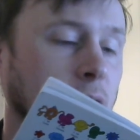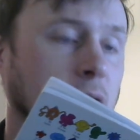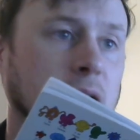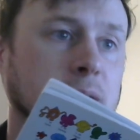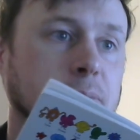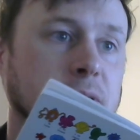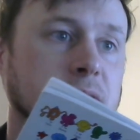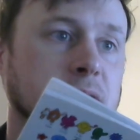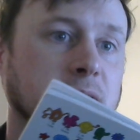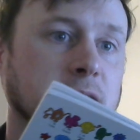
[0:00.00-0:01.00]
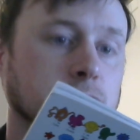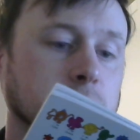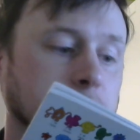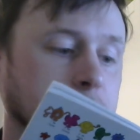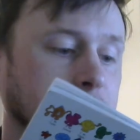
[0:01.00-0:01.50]
"I'm Mr.
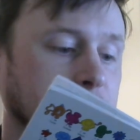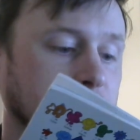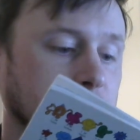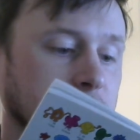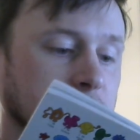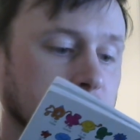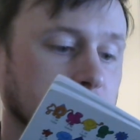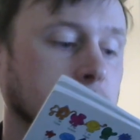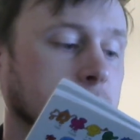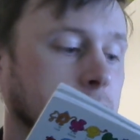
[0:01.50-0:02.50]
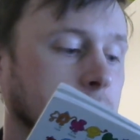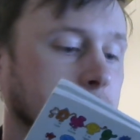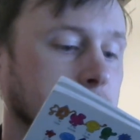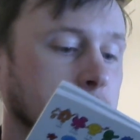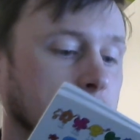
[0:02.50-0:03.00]
Daydream," said the figure. Well, that's what we
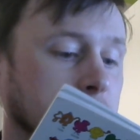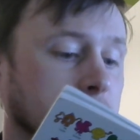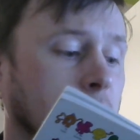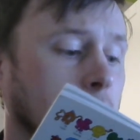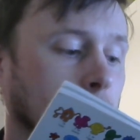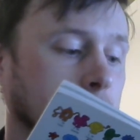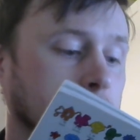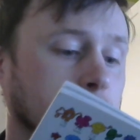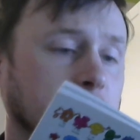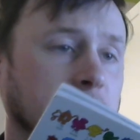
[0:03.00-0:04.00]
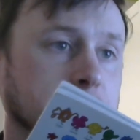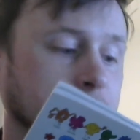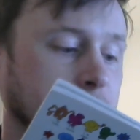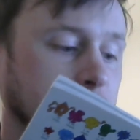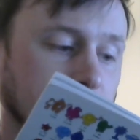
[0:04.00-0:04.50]
suspected. "What's your name?"
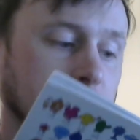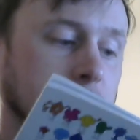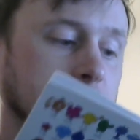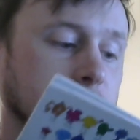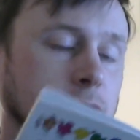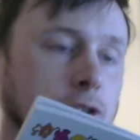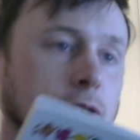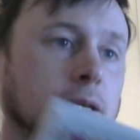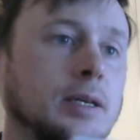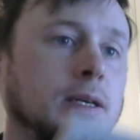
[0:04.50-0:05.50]
"Jack," said Jack.